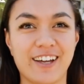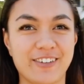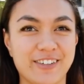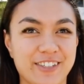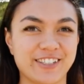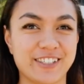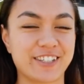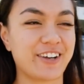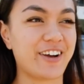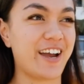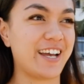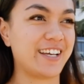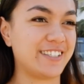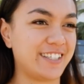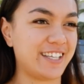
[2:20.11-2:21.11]
which is
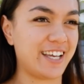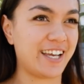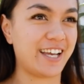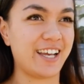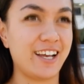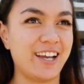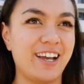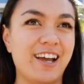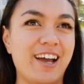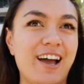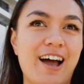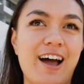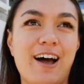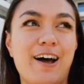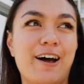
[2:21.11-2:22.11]
crazy,
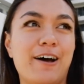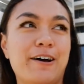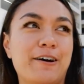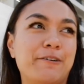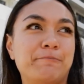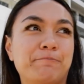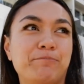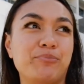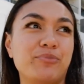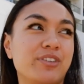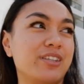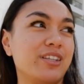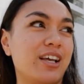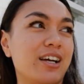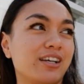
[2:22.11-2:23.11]

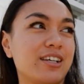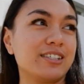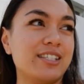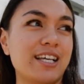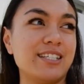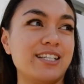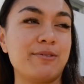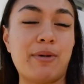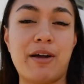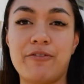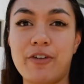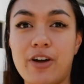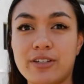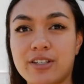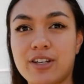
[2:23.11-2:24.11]
because I did my
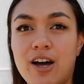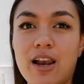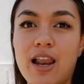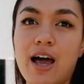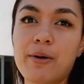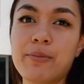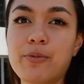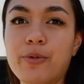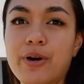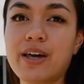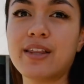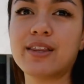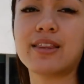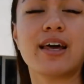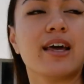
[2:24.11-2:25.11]
first collab
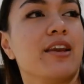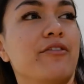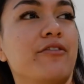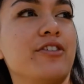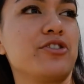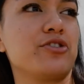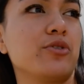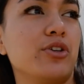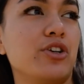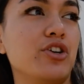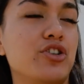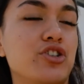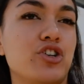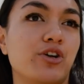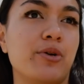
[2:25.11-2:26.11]
with an official
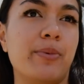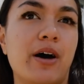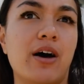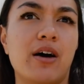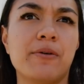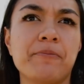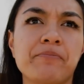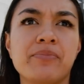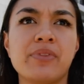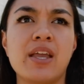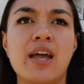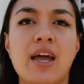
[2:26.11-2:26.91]
YouTuber.